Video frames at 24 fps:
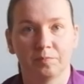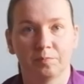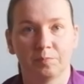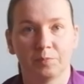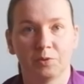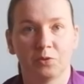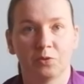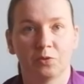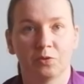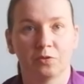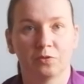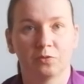
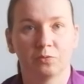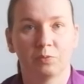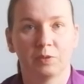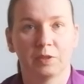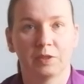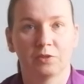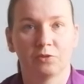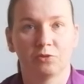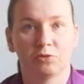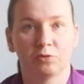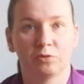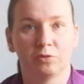because
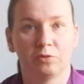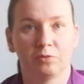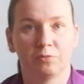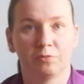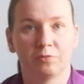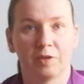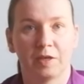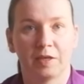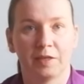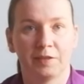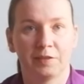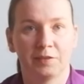where should you
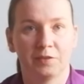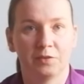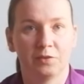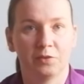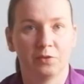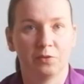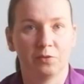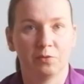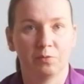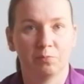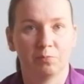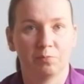find
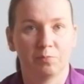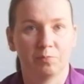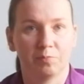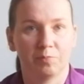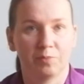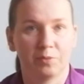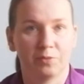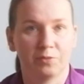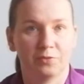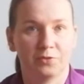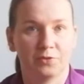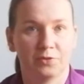your
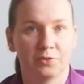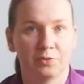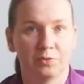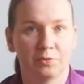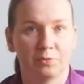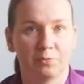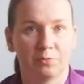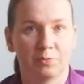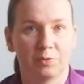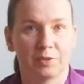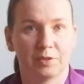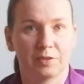person?
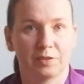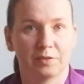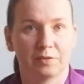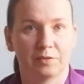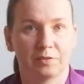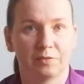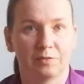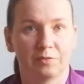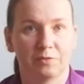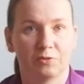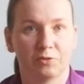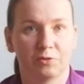Where
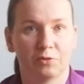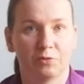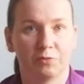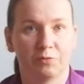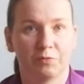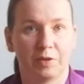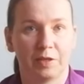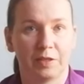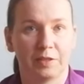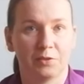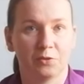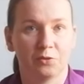should you
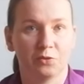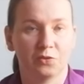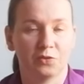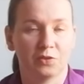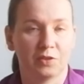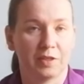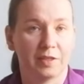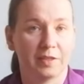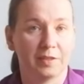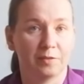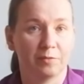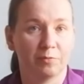find
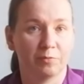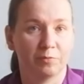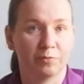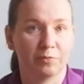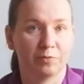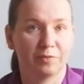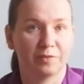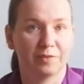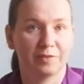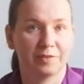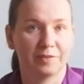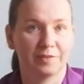yourself?
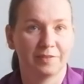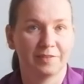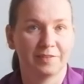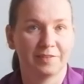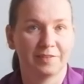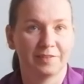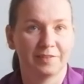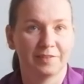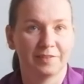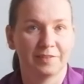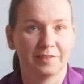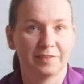
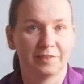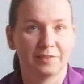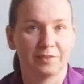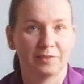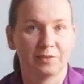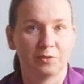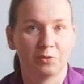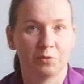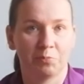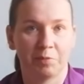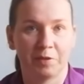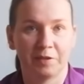
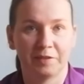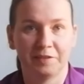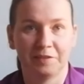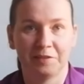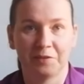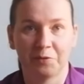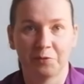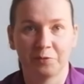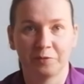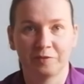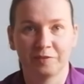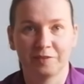Nobody
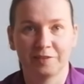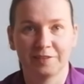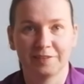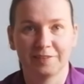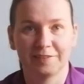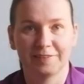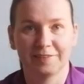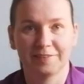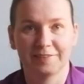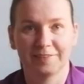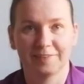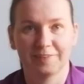knows it.
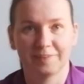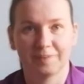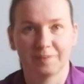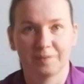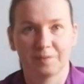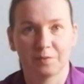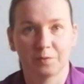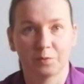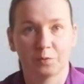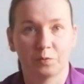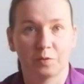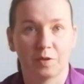
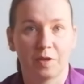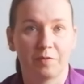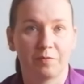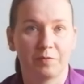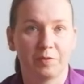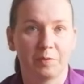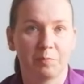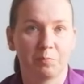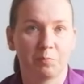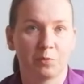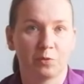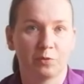So I
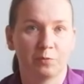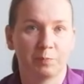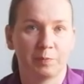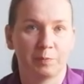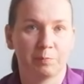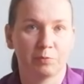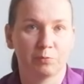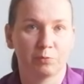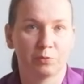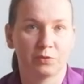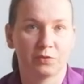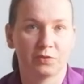think most
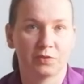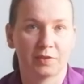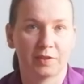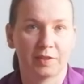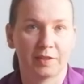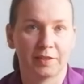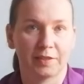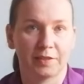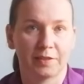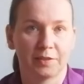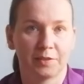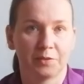people would
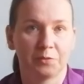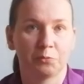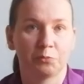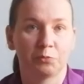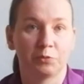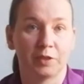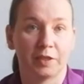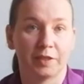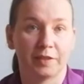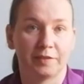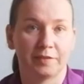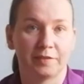say
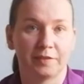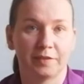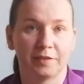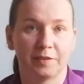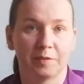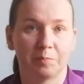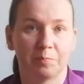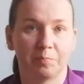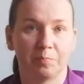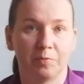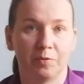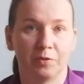creating
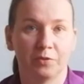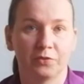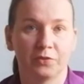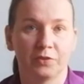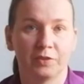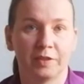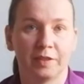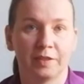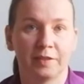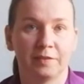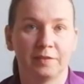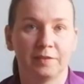a
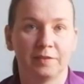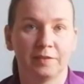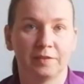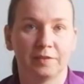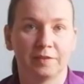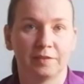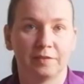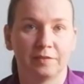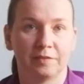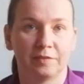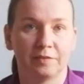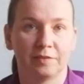personality
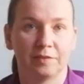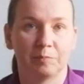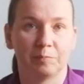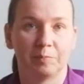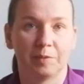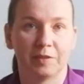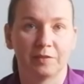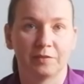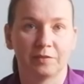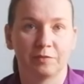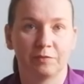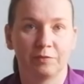is the
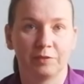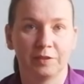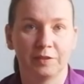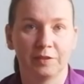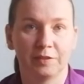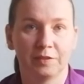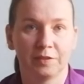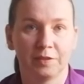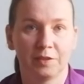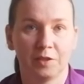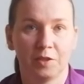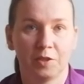best thing,
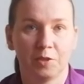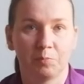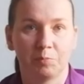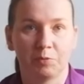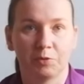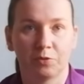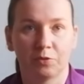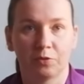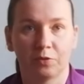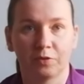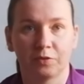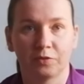
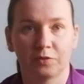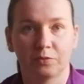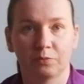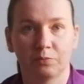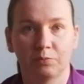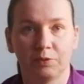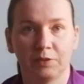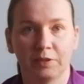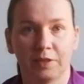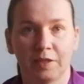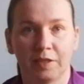because we